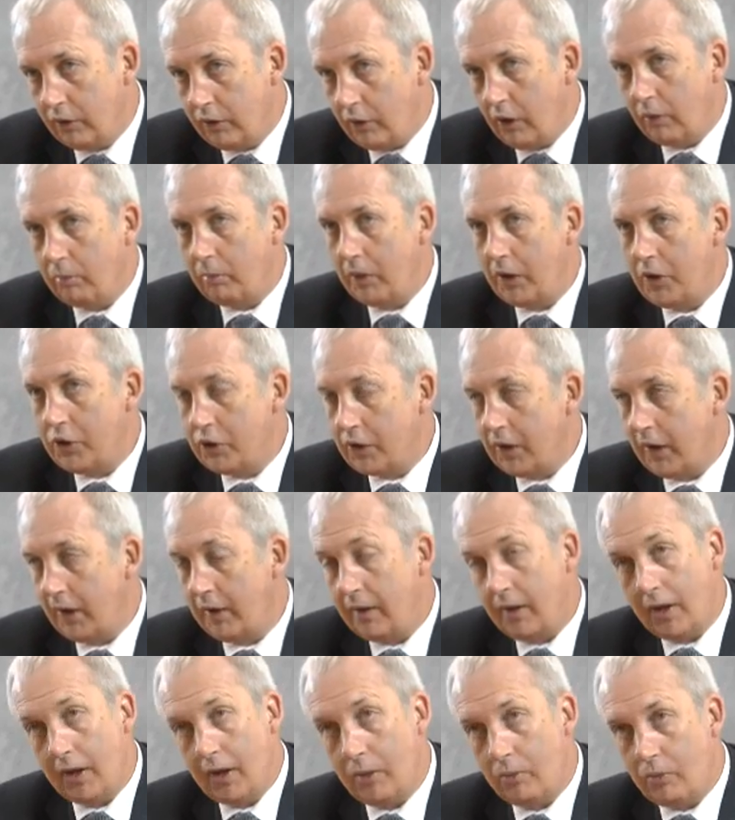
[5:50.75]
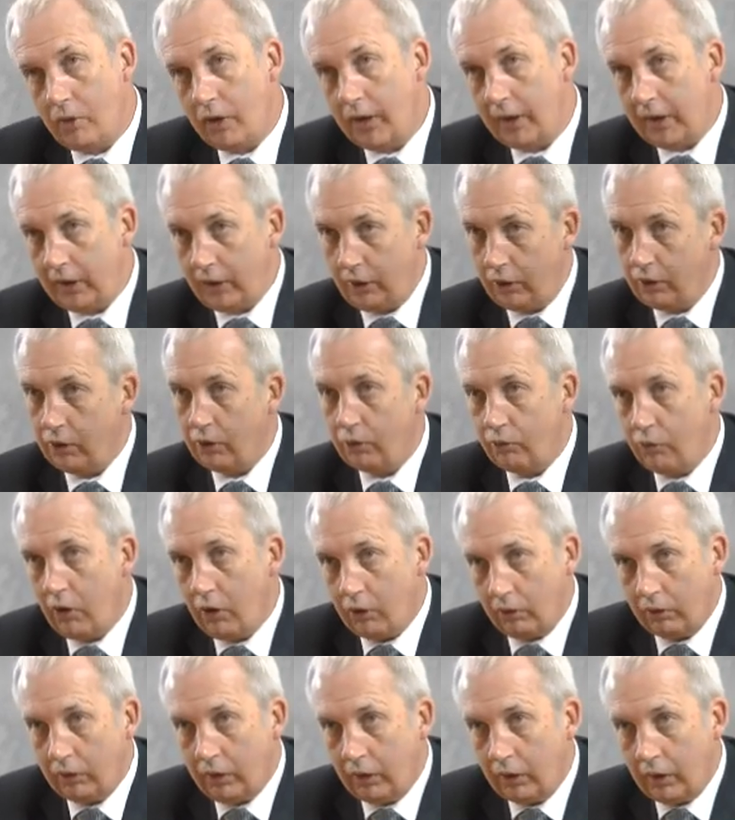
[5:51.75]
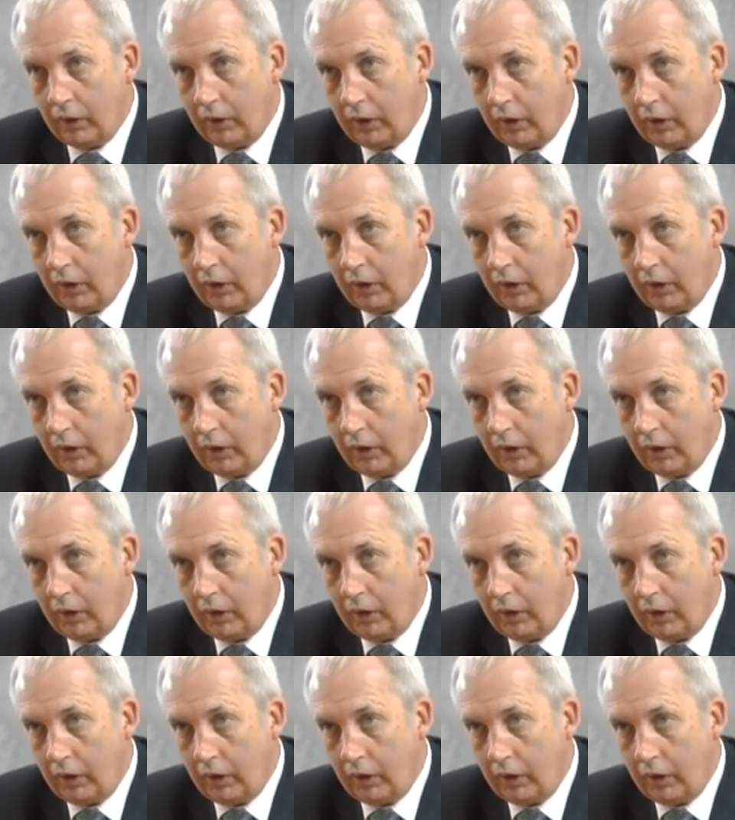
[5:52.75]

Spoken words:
Not me saying, I'm right, you're wrong,